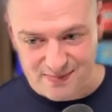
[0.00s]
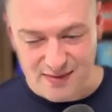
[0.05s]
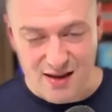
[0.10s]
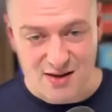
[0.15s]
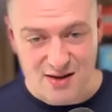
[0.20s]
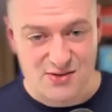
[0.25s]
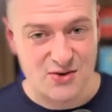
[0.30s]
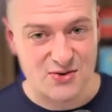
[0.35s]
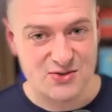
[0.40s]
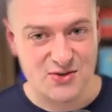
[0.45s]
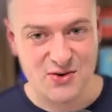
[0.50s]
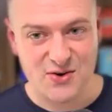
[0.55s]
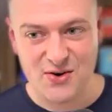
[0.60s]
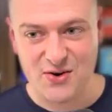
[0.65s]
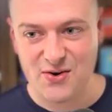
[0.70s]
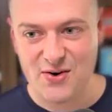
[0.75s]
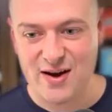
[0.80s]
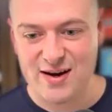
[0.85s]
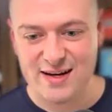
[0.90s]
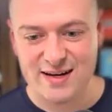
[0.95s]
So to her
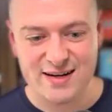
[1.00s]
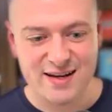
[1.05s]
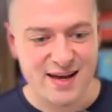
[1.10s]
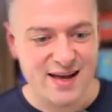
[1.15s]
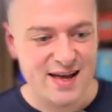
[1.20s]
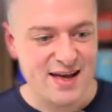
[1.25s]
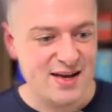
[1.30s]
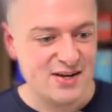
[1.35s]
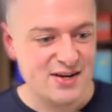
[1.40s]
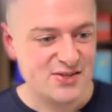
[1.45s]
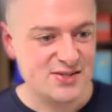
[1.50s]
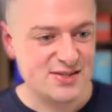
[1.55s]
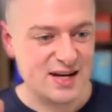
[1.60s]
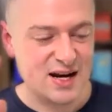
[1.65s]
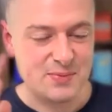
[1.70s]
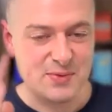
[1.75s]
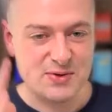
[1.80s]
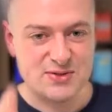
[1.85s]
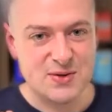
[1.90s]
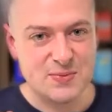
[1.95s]
credit, she set up a
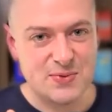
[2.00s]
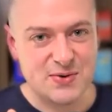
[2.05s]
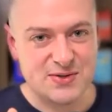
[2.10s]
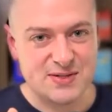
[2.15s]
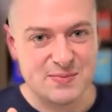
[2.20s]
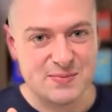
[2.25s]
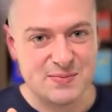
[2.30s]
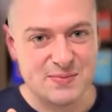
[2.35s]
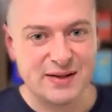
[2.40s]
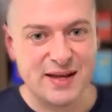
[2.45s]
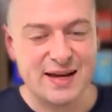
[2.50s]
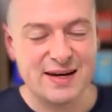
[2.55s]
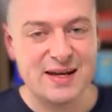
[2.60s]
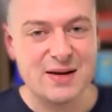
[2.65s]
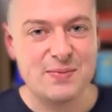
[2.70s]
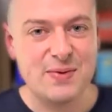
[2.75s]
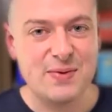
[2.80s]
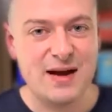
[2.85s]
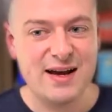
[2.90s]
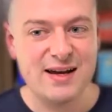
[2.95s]
super simple landing
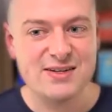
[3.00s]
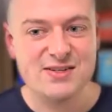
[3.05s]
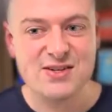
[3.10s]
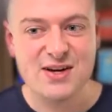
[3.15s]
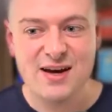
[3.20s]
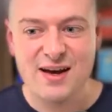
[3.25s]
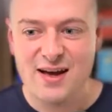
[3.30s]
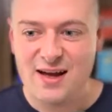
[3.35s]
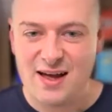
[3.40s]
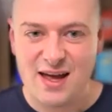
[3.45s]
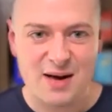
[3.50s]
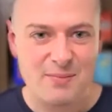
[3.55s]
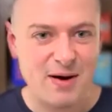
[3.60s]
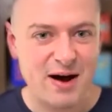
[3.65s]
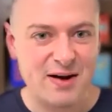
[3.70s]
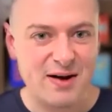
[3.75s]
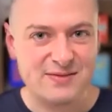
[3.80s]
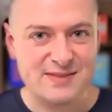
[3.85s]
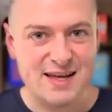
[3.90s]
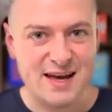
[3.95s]
page in
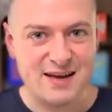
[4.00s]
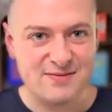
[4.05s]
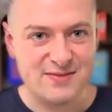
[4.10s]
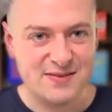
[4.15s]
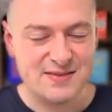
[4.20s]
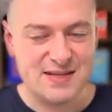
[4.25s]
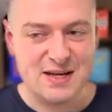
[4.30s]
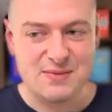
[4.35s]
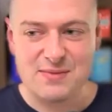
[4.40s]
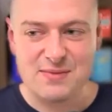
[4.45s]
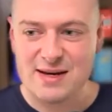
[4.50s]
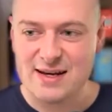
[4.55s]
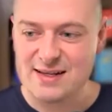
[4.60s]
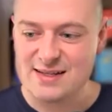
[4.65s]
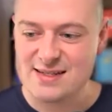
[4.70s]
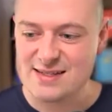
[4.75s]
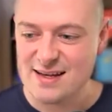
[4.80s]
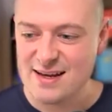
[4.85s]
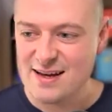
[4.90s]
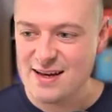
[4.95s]
about 10-15
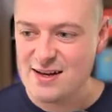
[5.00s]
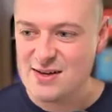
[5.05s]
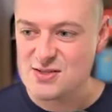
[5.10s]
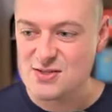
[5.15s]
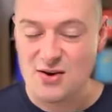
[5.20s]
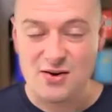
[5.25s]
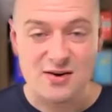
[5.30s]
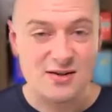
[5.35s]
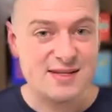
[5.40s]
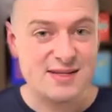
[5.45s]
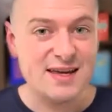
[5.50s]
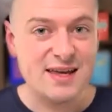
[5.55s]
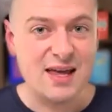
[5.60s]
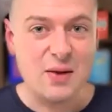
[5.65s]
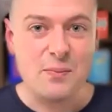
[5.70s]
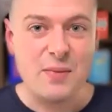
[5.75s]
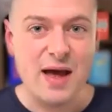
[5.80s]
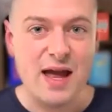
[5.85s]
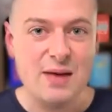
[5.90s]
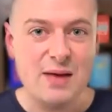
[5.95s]
minutes, started taking
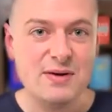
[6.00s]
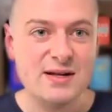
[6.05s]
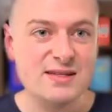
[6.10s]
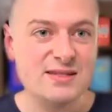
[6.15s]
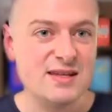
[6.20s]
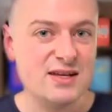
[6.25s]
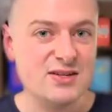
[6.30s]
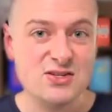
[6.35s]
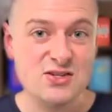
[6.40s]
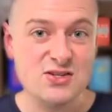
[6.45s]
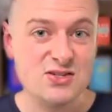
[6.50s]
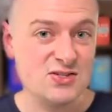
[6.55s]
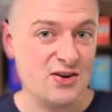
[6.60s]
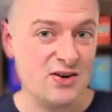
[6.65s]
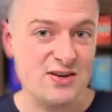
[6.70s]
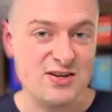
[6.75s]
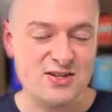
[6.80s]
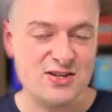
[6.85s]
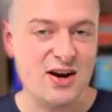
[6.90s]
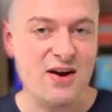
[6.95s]
payments, and she just
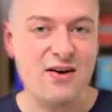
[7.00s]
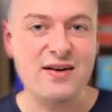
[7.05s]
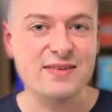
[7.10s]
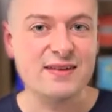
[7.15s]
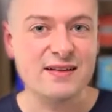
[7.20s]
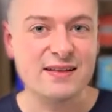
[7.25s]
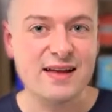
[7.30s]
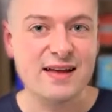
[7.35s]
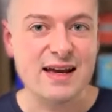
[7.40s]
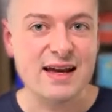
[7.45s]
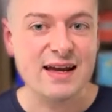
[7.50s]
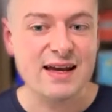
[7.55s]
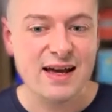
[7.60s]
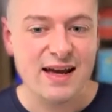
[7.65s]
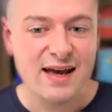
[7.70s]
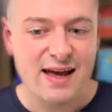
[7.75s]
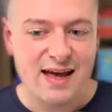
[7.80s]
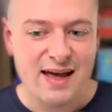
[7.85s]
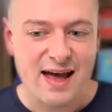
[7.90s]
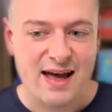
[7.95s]
started sharing the link.
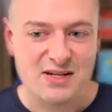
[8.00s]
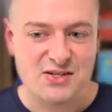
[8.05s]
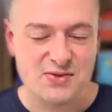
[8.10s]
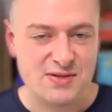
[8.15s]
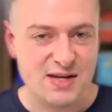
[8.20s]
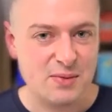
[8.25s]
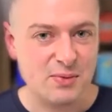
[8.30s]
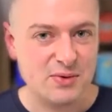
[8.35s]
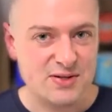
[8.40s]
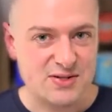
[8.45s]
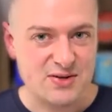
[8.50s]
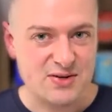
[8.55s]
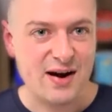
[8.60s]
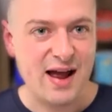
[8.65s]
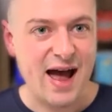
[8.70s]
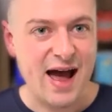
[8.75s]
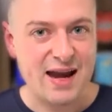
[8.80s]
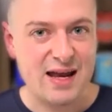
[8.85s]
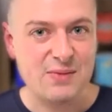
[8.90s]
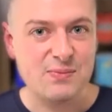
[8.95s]
And she was able to start
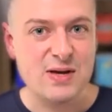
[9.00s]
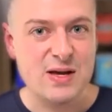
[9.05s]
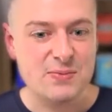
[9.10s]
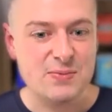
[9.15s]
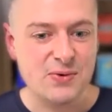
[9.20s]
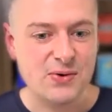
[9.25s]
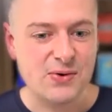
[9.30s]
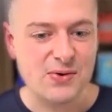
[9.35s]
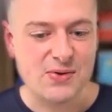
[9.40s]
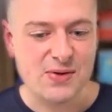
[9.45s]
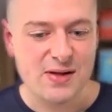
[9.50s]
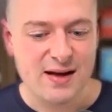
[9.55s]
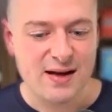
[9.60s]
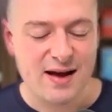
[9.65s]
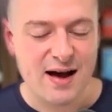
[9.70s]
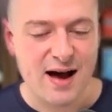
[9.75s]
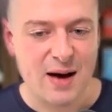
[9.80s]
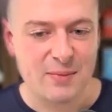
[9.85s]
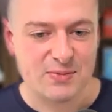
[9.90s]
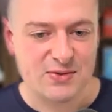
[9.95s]
adding people
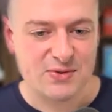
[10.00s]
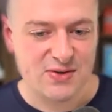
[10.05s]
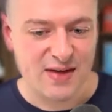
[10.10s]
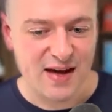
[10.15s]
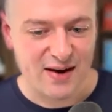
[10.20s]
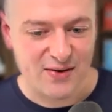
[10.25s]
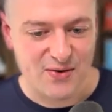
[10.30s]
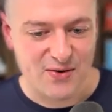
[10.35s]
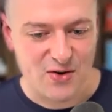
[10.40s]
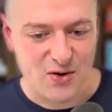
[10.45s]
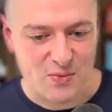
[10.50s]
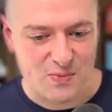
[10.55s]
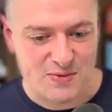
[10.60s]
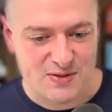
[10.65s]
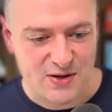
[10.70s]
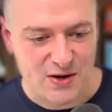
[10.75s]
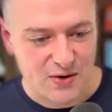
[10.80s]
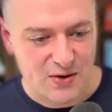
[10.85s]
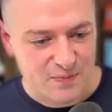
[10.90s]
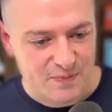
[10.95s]
to that group.
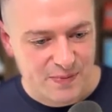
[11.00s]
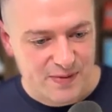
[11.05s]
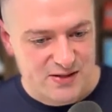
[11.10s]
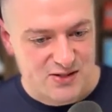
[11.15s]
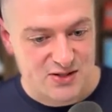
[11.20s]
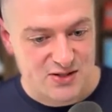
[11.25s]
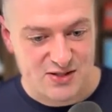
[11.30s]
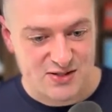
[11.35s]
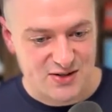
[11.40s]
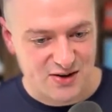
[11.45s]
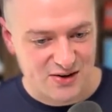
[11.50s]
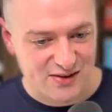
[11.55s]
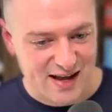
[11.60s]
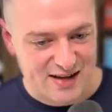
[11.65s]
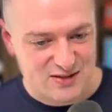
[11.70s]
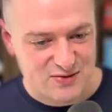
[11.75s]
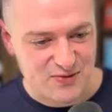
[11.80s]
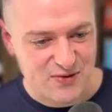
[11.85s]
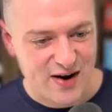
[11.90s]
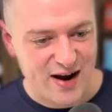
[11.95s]
So she just started
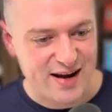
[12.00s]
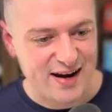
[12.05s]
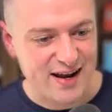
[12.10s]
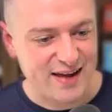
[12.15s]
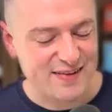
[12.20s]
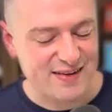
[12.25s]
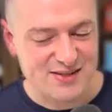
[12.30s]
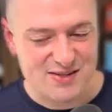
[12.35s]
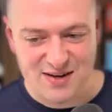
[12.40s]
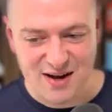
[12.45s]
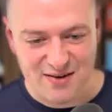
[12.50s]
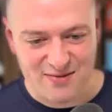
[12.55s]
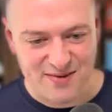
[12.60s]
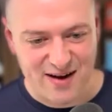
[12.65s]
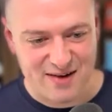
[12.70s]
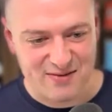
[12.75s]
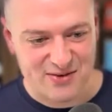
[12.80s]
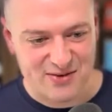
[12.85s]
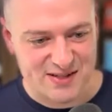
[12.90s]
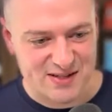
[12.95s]
last Friday. I think she's got
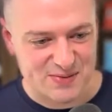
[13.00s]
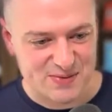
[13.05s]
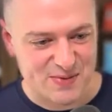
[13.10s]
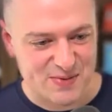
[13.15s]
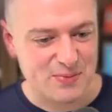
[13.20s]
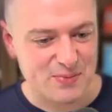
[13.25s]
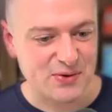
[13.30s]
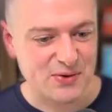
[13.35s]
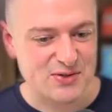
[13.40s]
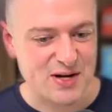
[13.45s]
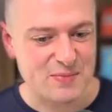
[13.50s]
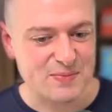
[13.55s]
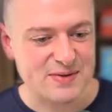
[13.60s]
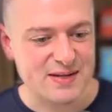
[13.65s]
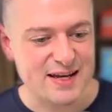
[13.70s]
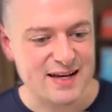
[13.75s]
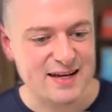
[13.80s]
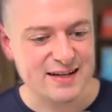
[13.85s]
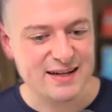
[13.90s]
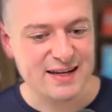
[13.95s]
5 or 6 people jumped
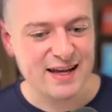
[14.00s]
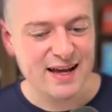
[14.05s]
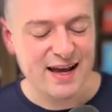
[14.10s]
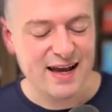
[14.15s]
in.